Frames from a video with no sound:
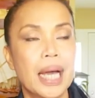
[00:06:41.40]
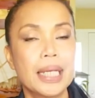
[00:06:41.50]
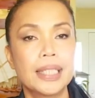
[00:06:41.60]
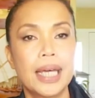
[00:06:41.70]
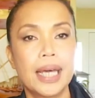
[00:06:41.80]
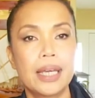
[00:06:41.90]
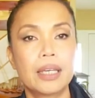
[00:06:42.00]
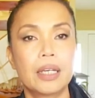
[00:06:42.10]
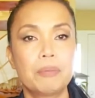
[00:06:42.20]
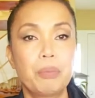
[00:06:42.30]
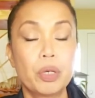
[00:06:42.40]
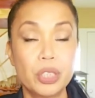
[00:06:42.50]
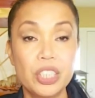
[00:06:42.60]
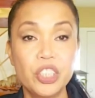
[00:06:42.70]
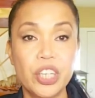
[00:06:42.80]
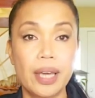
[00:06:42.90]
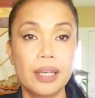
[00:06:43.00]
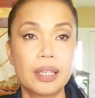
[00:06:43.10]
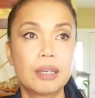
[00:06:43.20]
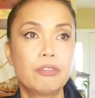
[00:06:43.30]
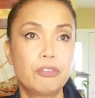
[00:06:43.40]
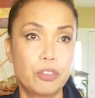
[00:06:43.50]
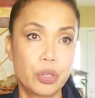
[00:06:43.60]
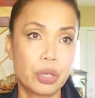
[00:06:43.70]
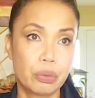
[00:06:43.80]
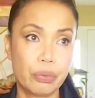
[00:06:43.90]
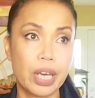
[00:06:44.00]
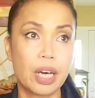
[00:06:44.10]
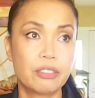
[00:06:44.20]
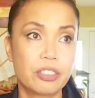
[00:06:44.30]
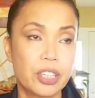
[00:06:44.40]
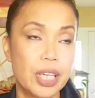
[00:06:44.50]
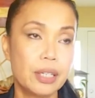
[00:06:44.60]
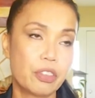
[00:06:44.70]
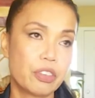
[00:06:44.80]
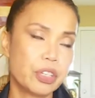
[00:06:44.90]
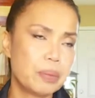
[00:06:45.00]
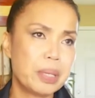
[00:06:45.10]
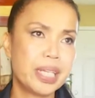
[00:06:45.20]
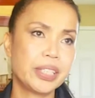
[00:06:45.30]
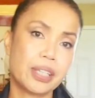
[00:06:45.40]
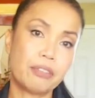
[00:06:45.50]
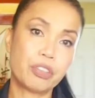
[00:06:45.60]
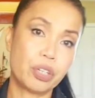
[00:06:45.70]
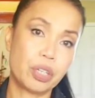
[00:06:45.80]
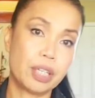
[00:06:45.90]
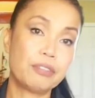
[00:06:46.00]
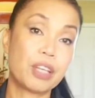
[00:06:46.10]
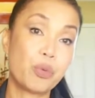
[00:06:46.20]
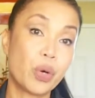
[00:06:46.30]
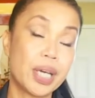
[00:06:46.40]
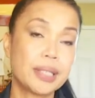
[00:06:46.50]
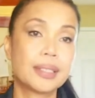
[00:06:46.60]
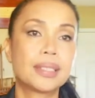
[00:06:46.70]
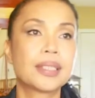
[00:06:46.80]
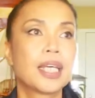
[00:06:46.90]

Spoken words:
take a protein shake for recovery 30 minutes after lifting weights.